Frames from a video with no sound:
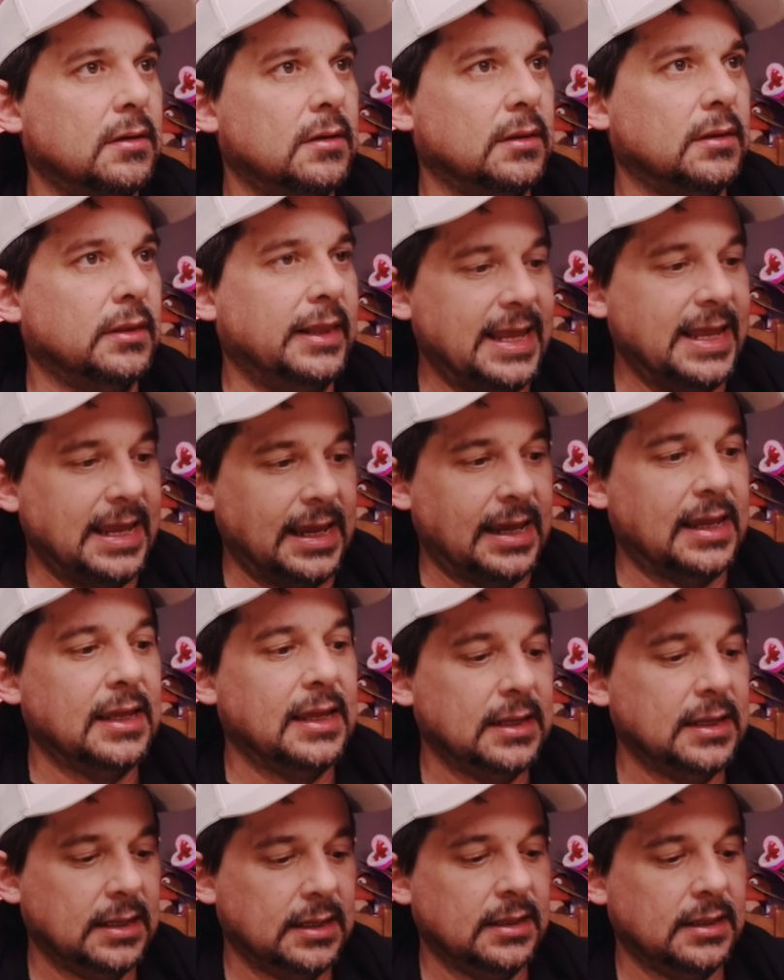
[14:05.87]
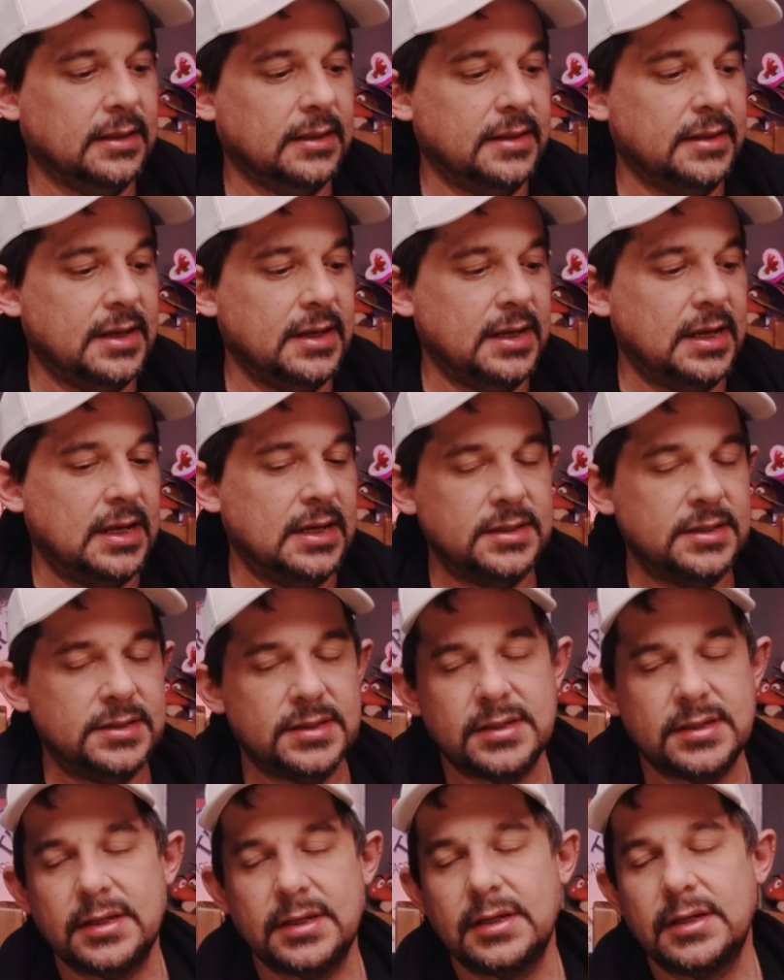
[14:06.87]
link
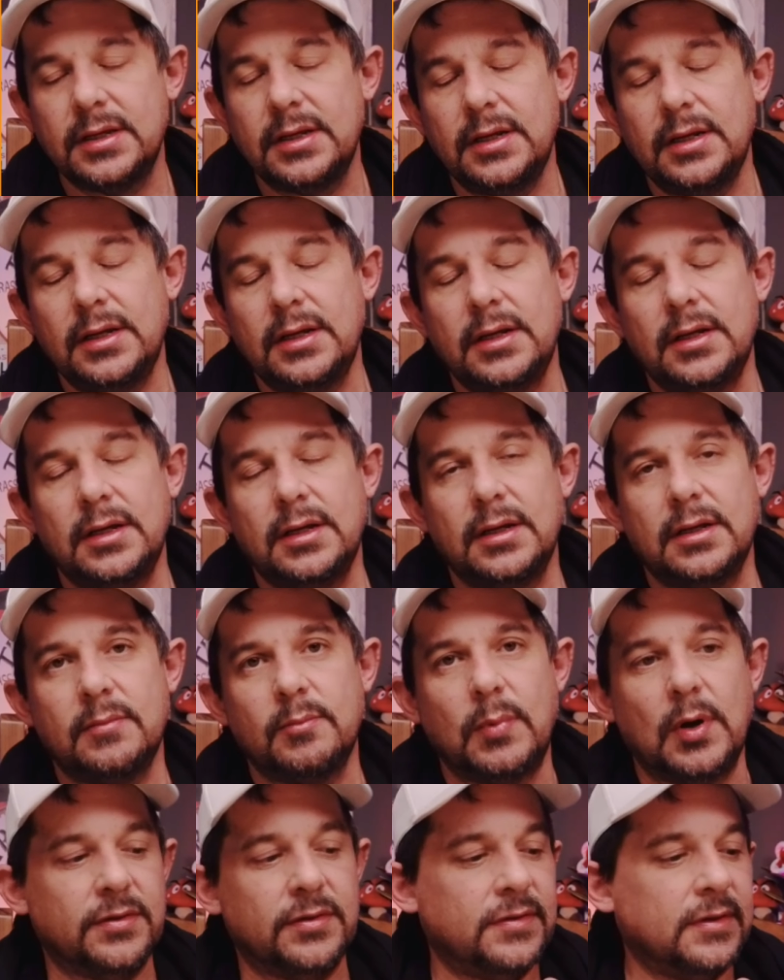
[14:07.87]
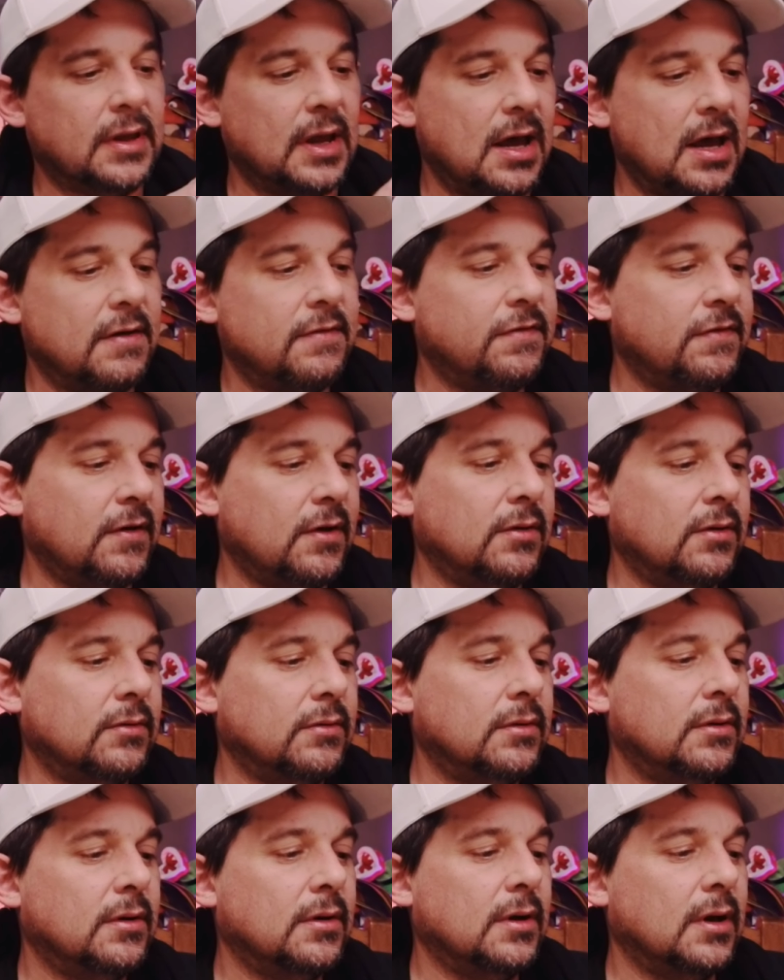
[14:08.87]
these, both the
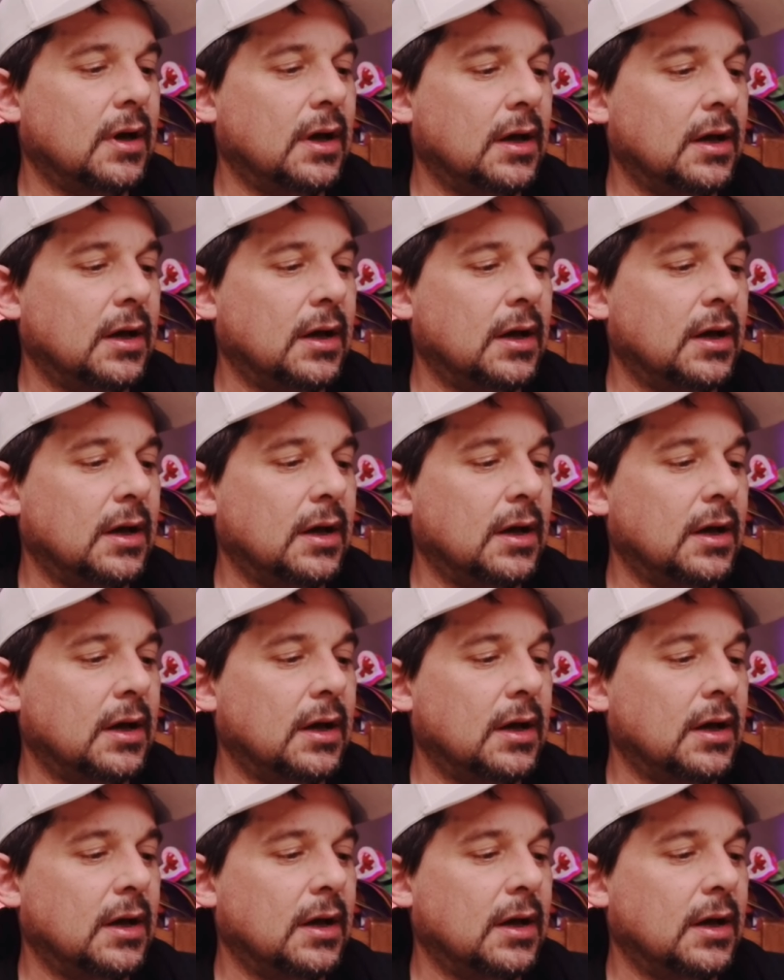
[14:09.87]
iPhone,